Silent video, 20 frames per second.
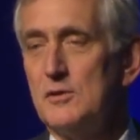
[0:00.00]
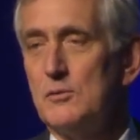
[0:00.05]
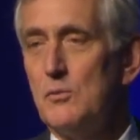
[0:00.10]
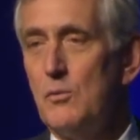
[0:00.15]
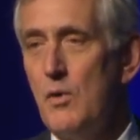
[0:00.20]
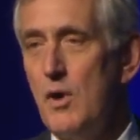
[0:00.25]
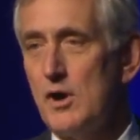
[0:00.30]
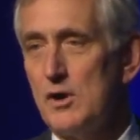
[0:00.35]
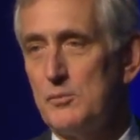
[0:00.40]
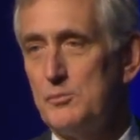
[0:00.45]

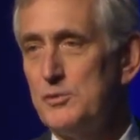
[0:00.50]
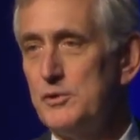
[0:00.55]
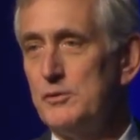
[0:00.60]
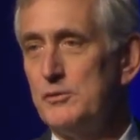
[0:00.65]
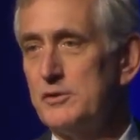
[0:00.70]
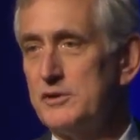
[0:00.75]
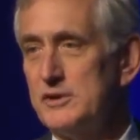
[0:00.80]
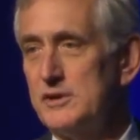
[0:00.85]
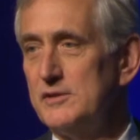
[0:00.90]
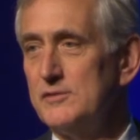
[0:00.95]

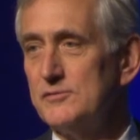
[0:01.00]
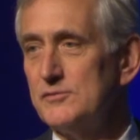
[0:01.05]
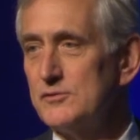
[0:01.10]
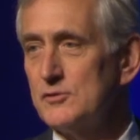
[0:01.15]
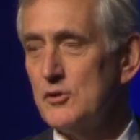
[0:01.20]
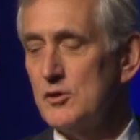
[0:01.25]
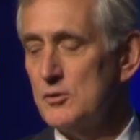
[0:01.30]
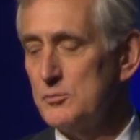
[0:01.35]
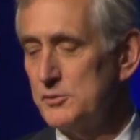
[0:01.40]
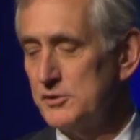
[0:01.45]
walkability,
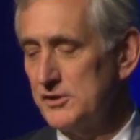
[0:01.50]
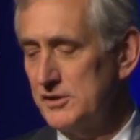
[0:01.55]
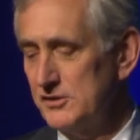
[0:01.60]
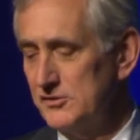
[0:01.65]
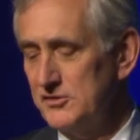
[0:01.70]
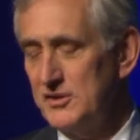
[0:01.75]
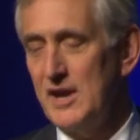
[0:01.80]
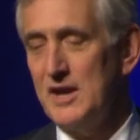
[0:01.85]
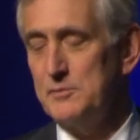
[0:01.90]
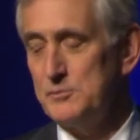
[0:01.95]
urban
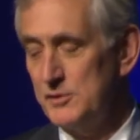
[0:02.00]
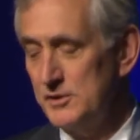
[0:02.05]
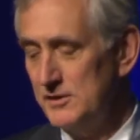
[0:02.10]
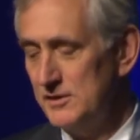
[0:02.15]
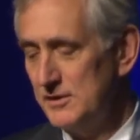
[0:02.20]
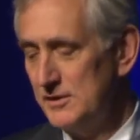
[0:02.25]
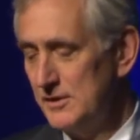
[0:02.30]
containment,